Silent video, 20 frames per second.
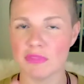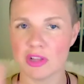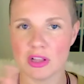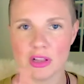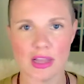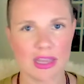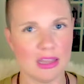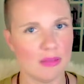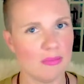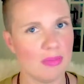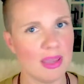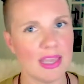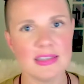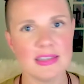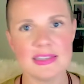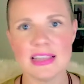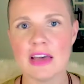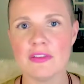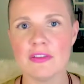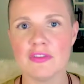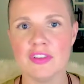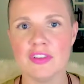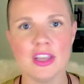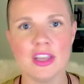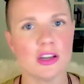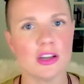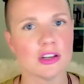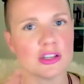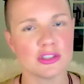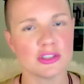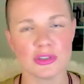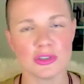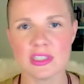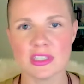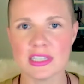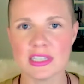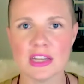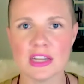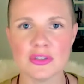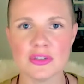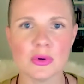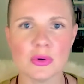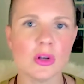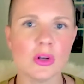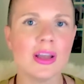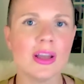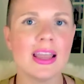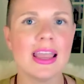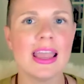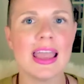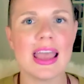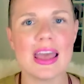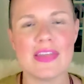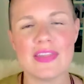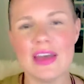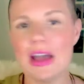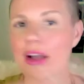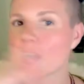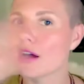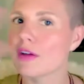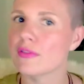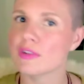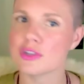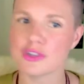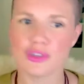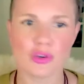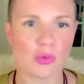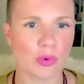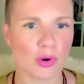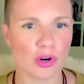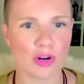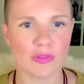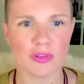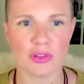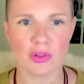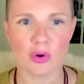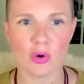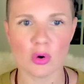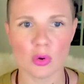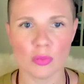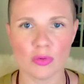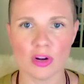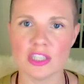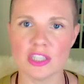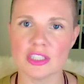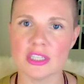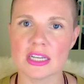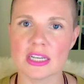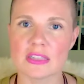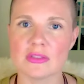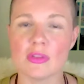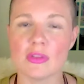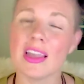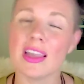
The client pays that fee on a certain schedule, and that covers your work for the whole project.